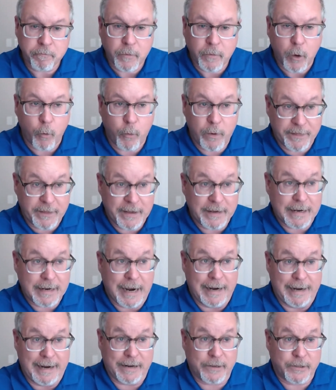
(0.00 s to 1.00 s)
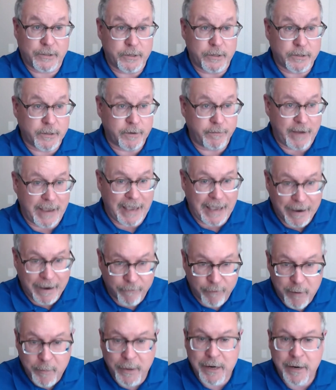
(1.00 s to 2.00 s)
within KaiNexus, of
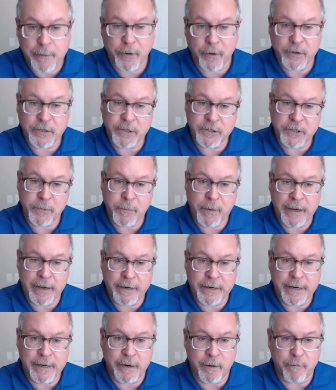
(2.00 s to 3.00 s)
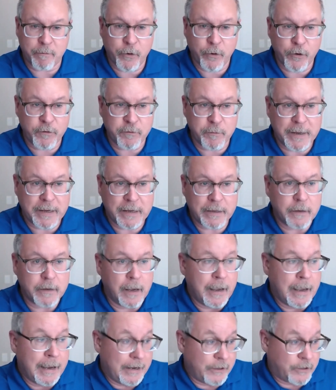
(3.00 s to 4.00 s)
everybody participating in improvement.
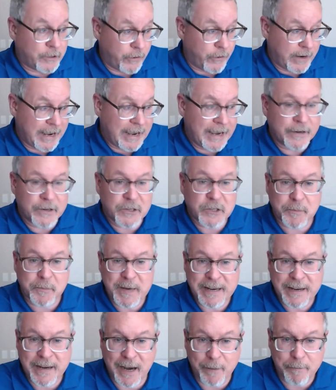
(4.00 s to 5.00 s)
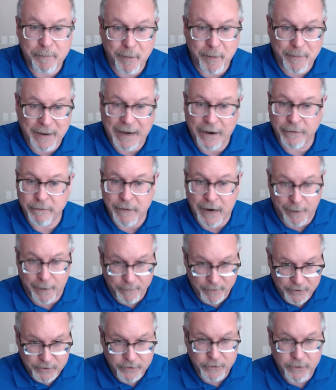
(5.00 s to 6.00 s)
It's okay to speak up about
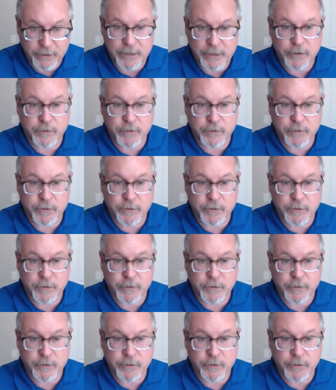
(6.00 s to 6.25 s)
opportunities